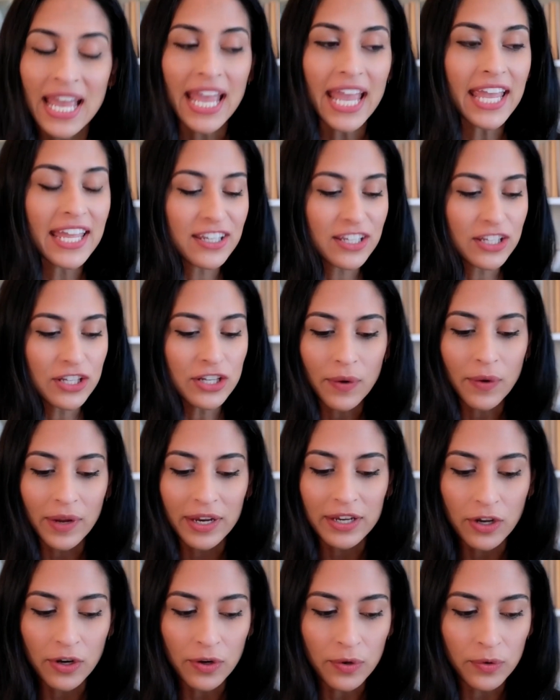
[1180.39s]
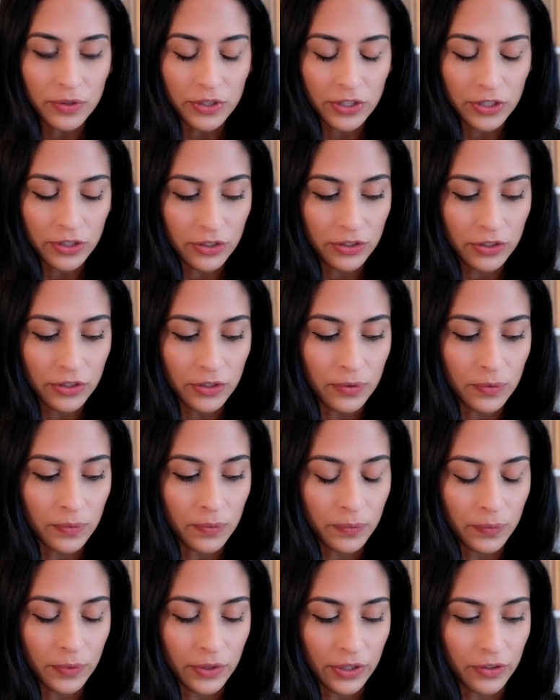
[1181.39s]
And, I know you
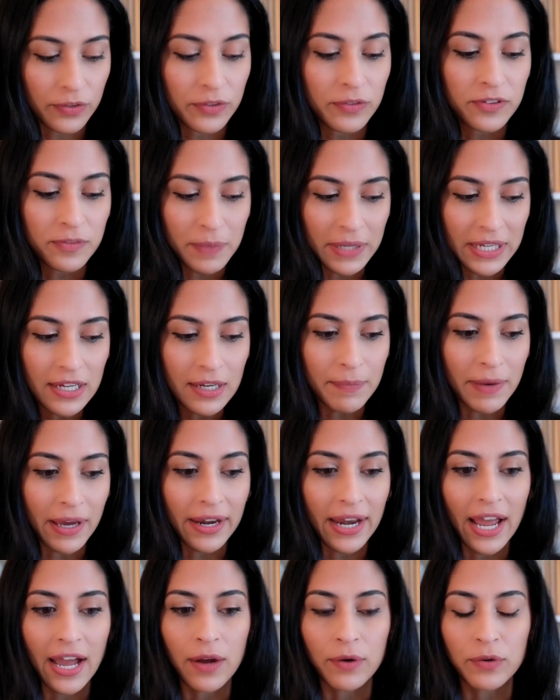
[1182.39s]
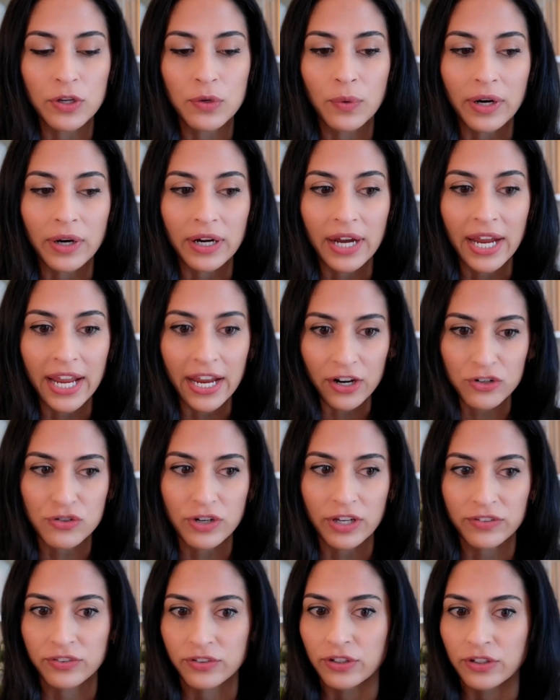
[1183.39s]
were speaking about how you were a
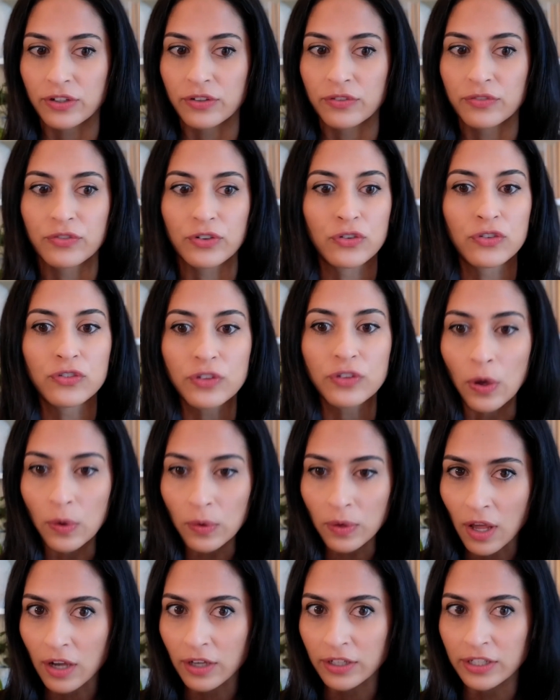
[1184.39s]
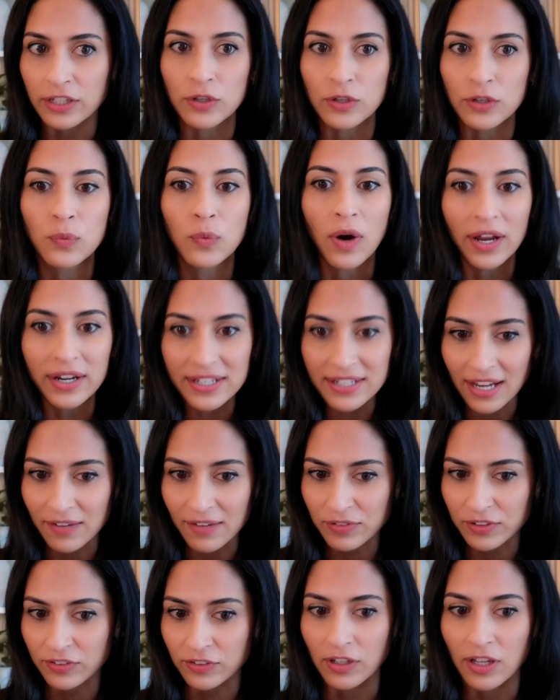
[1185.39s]
hairdresser for so long and you wanted to have a
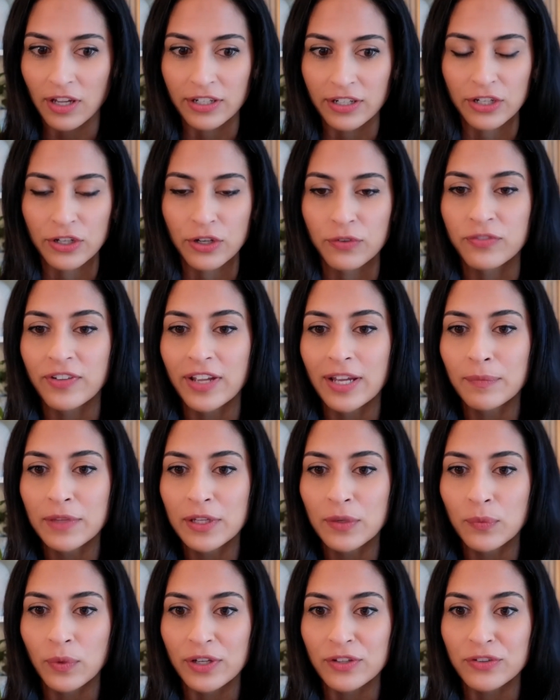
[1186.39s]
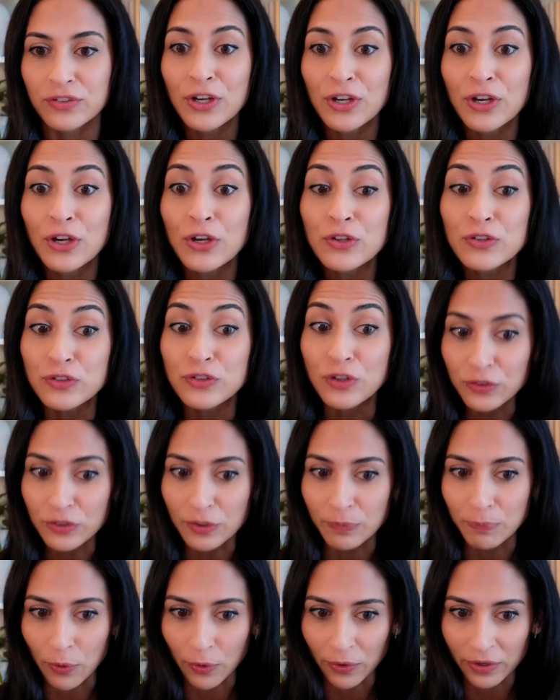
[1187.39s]
salon and your family was so
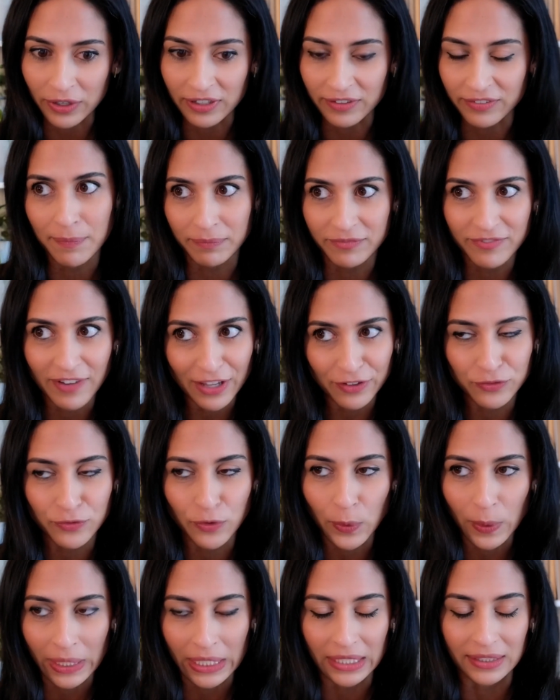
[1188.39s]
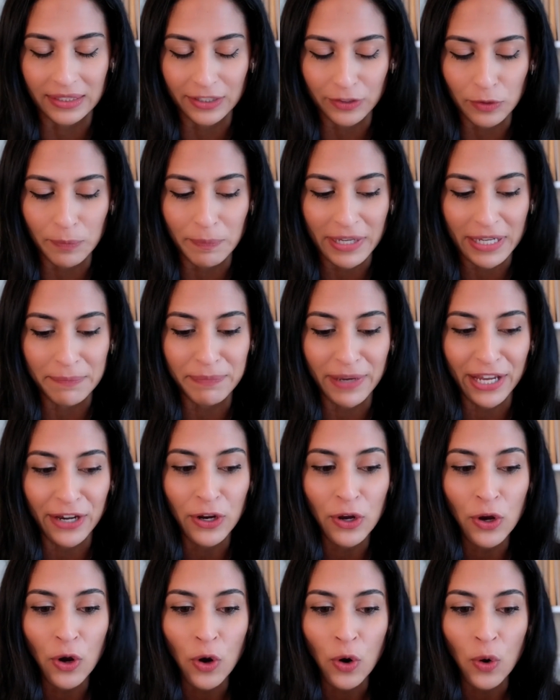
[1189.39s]
supportive. Fast forwarding a little bit, but
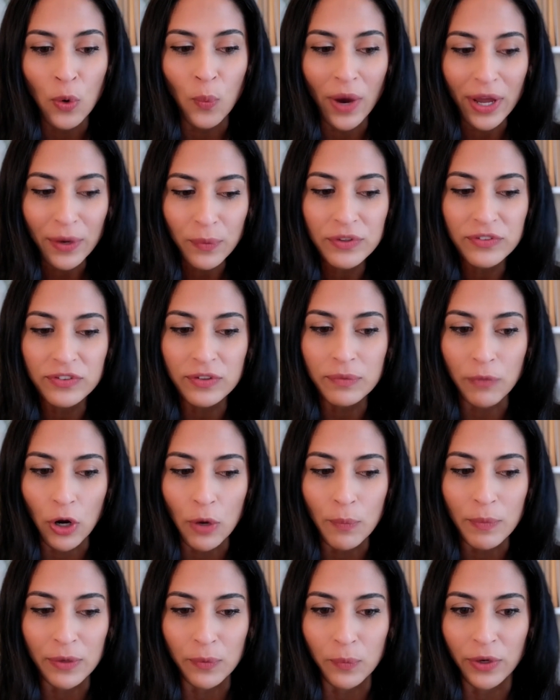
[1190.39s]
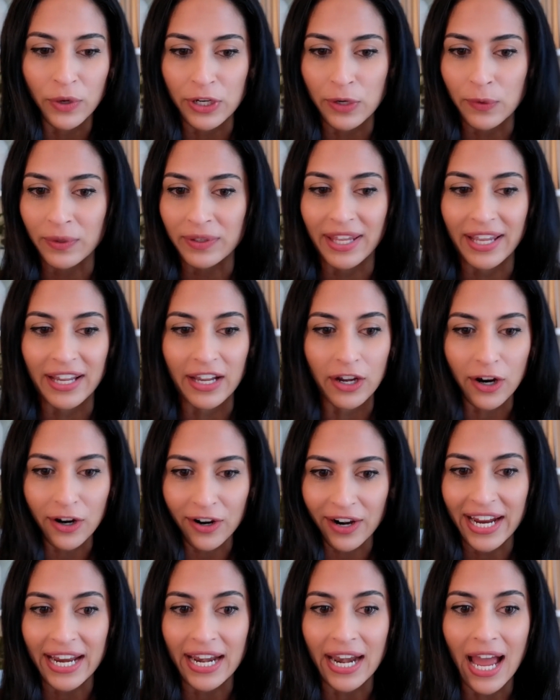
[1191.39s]
when was a moment where you were like, all
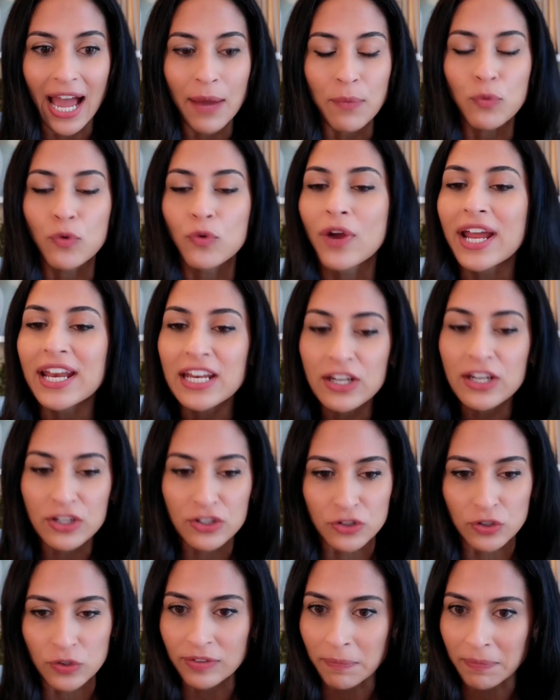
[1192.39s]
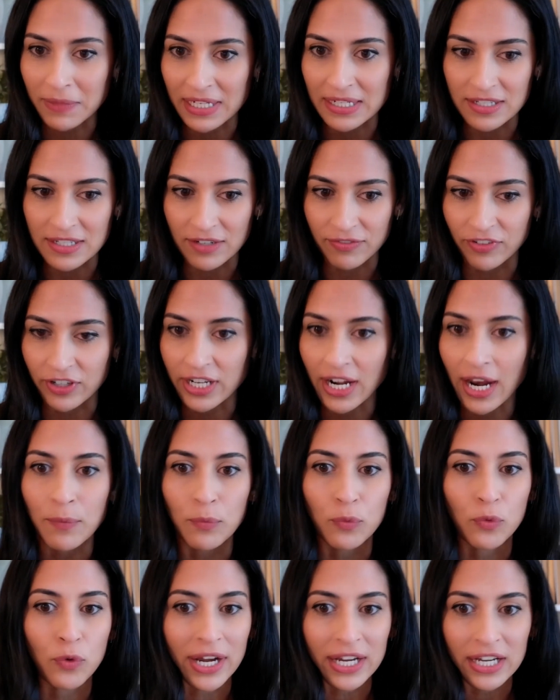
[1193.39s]
right, I'm ready to do something different? I'm
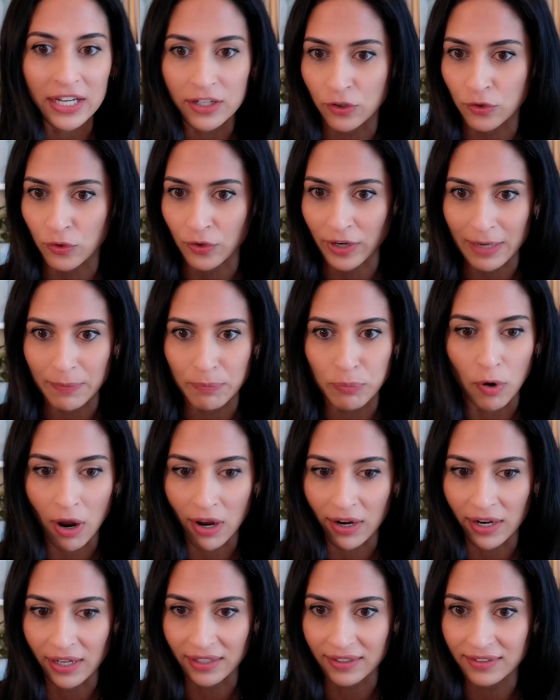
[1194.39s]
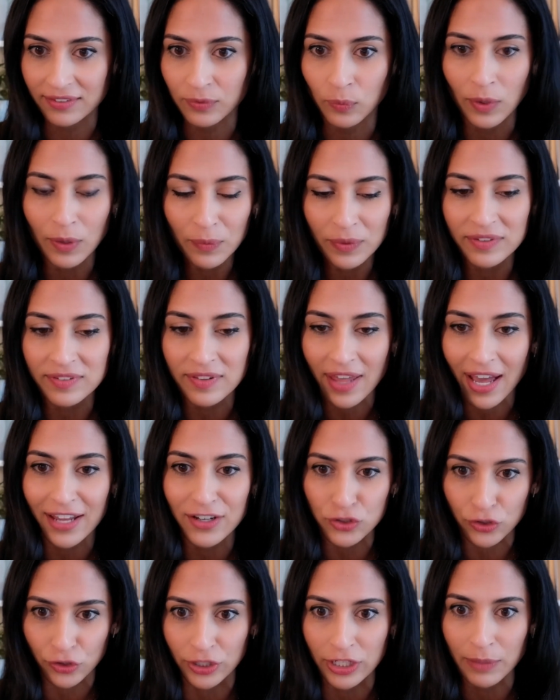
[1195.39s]
ready to create products. What was that
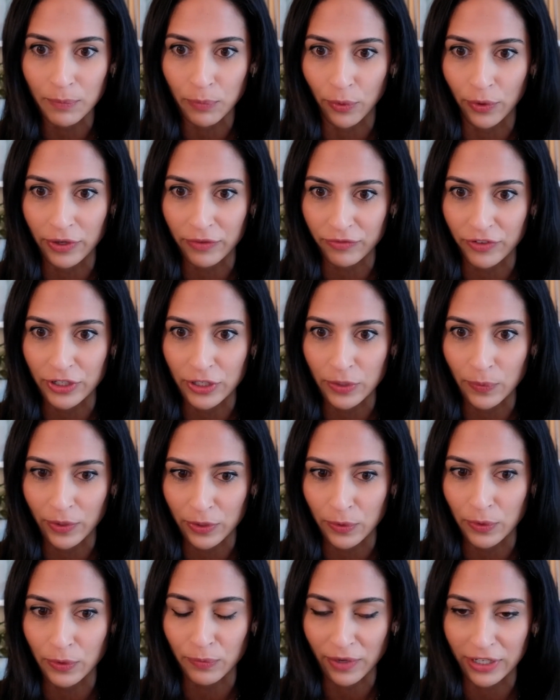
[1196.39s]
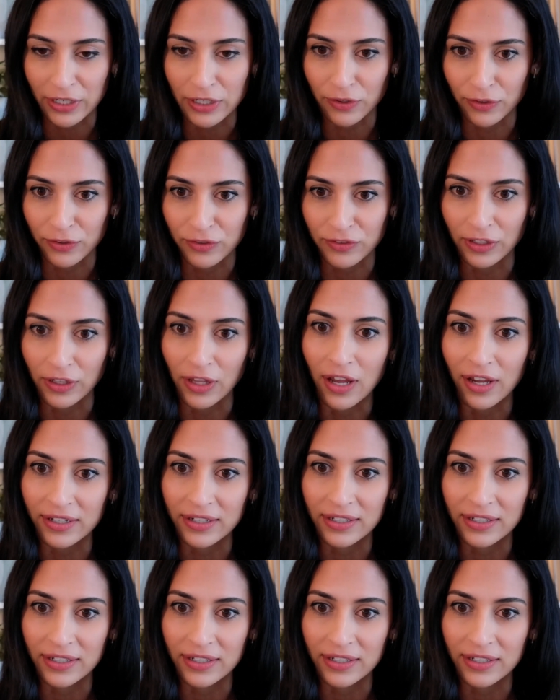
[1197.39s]
turning point for you when you were running your salon?